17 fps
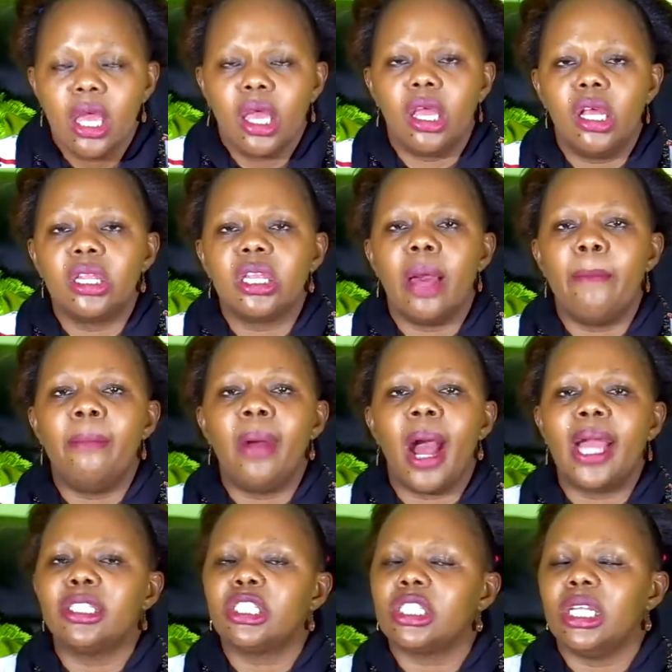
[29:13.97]
in the
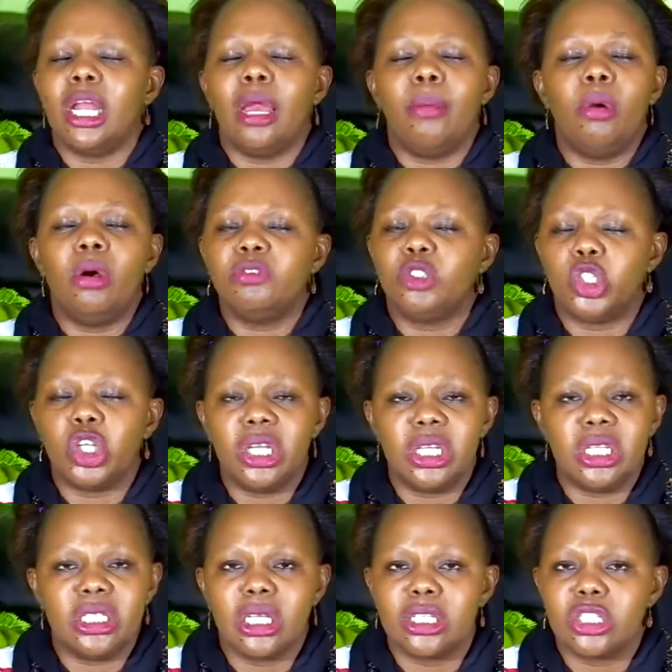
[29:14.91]
mighty name of
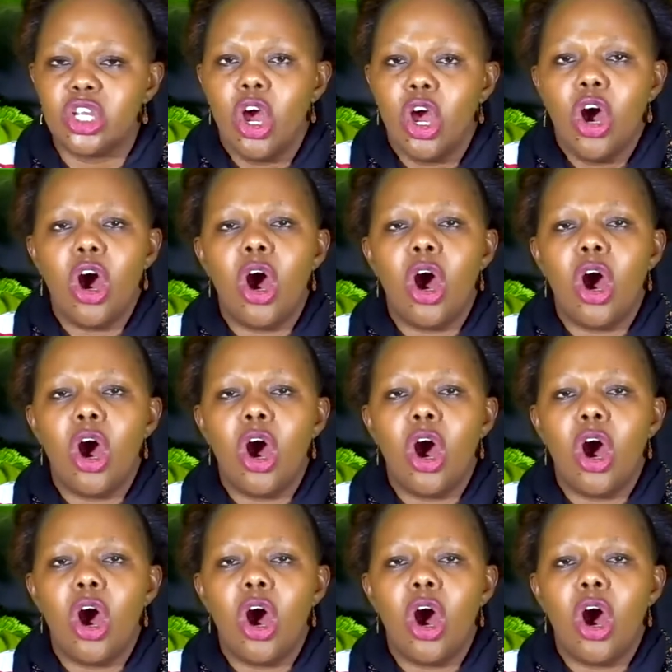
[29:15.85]
Jesus.